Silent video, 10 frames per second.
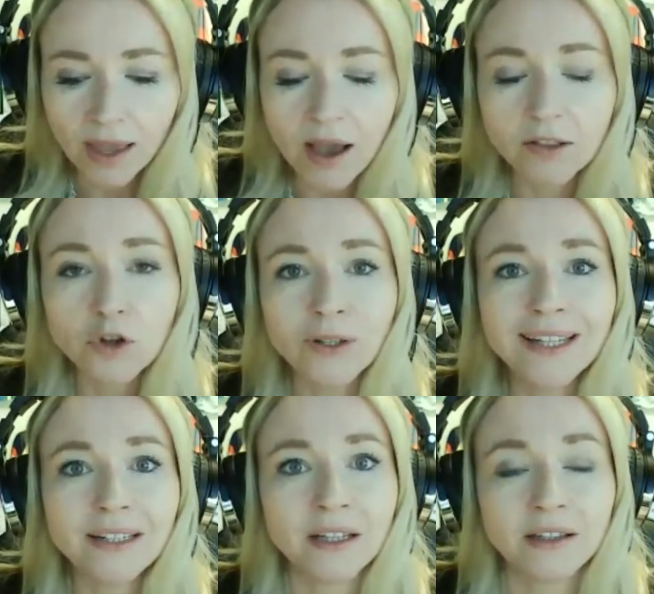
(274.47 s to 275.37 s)
uh,
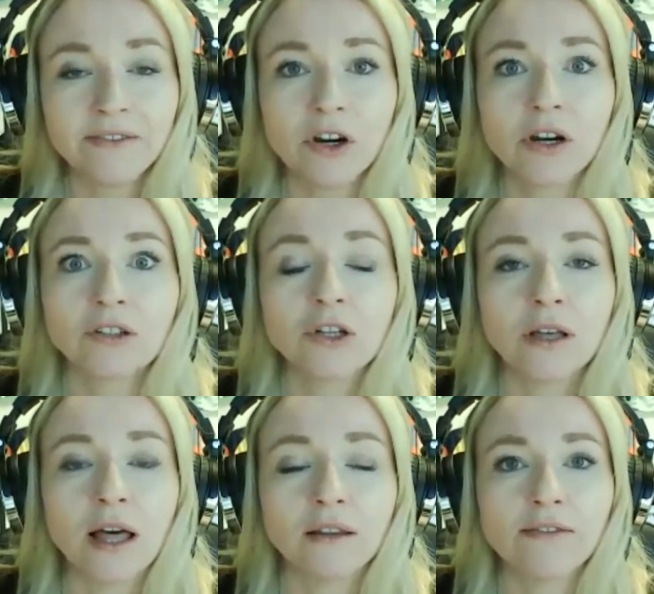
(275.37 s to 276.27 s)
donating a liver
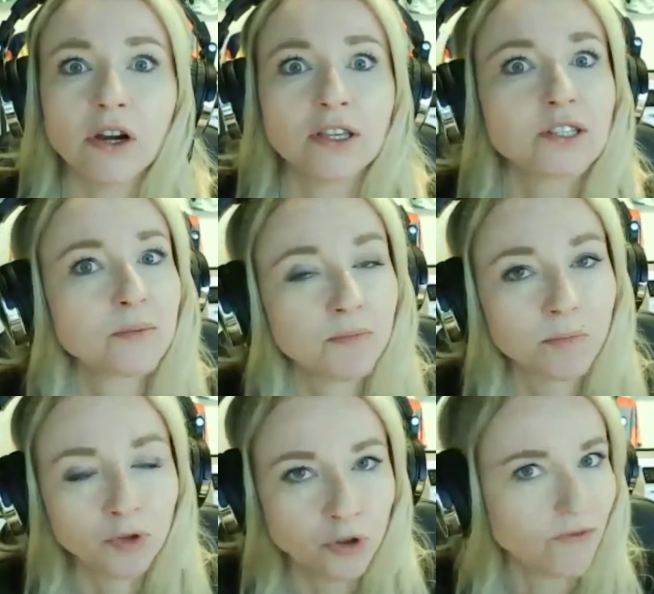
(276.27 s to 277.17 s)
a liver is
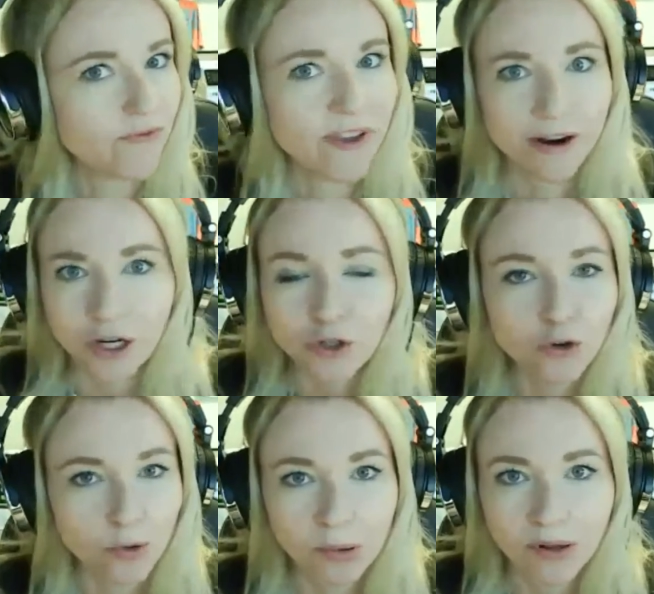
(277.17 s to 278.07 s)
very
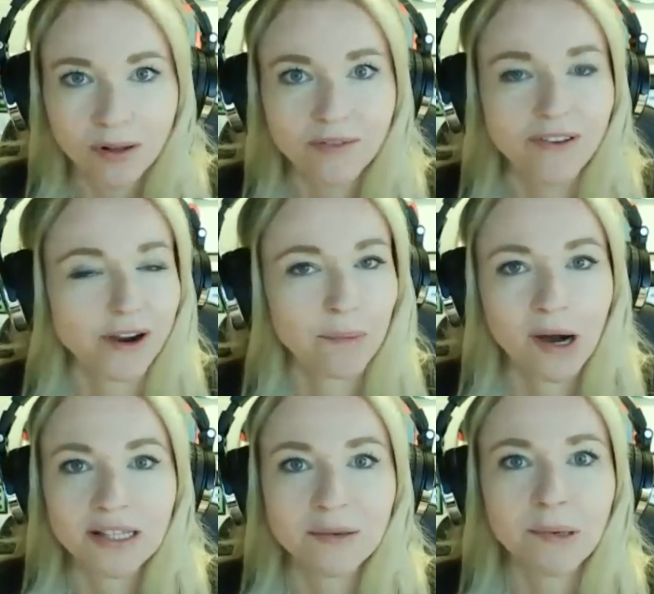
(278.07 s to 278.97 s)
doable very
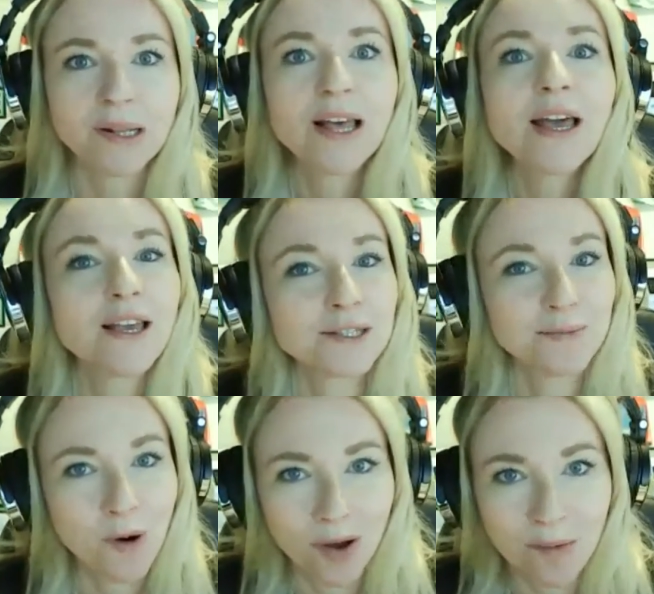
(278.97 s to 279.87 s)
possible is
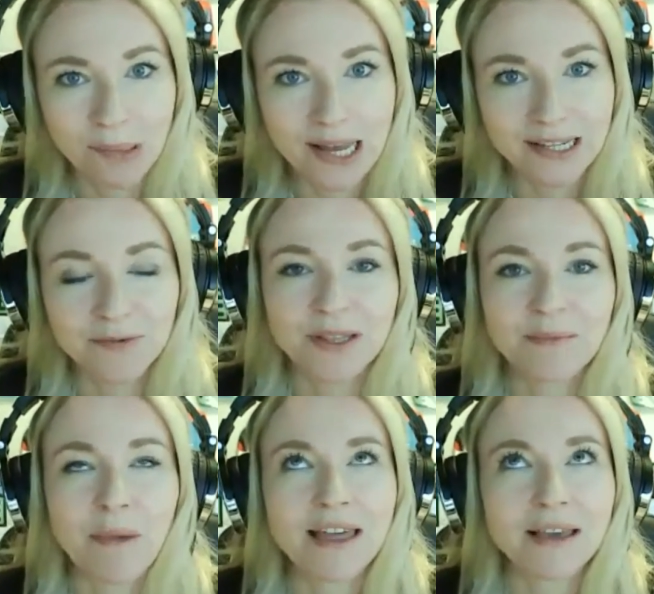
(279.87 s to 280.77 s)
more complex what
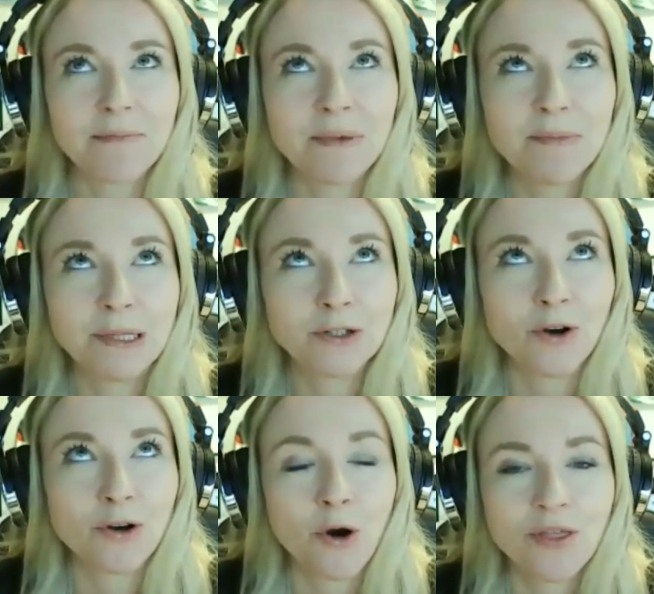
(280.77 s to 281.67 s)
i think people
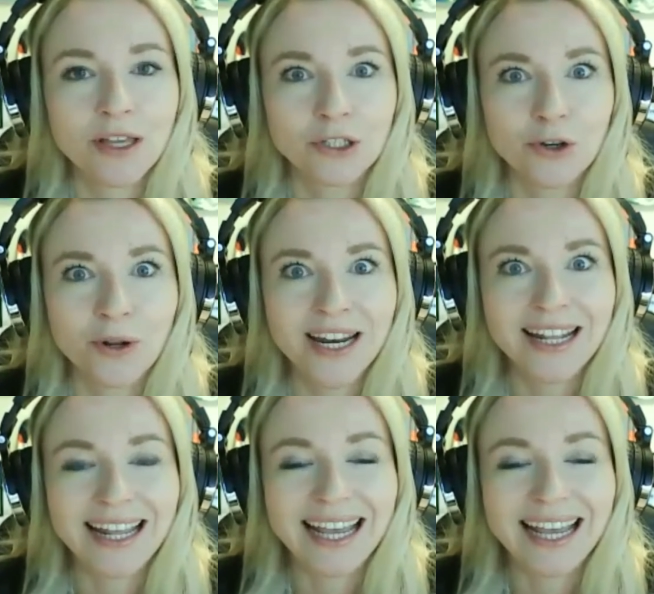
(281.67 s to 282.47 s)
don't know that donating